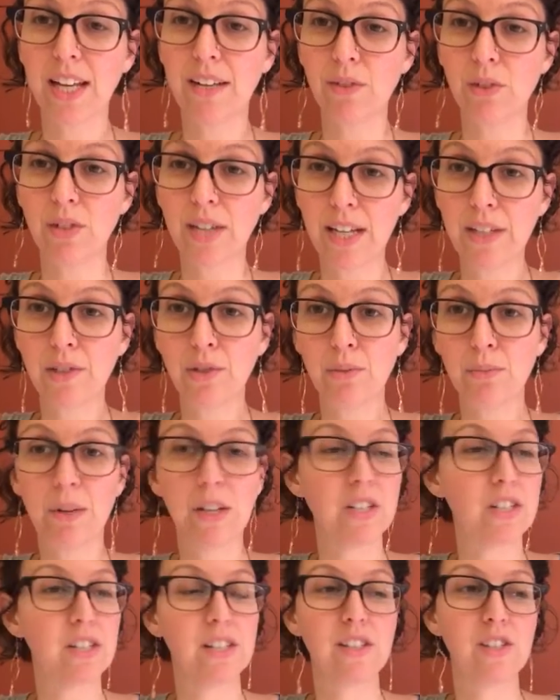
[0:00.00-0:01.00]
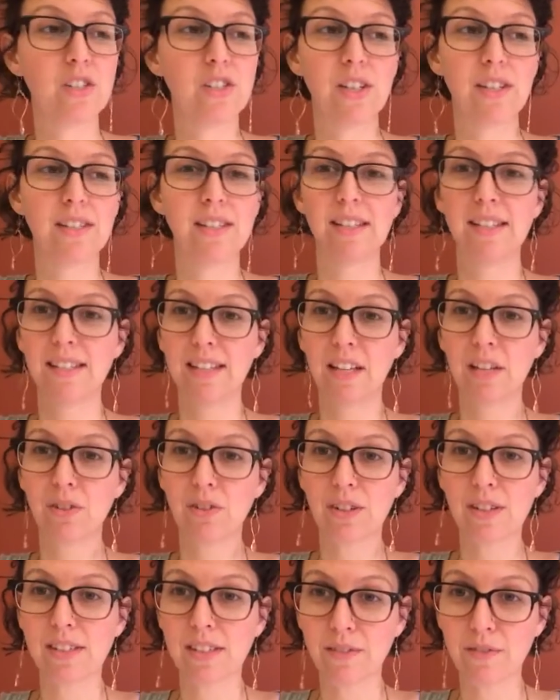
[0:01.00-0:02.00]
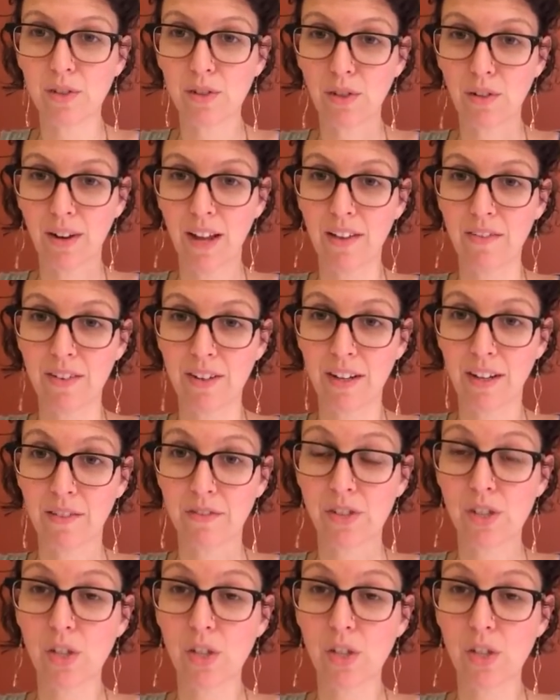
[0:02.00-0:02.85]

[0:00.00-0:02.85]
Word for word: And if you take too much, it's just as dangerous if you don't have enough.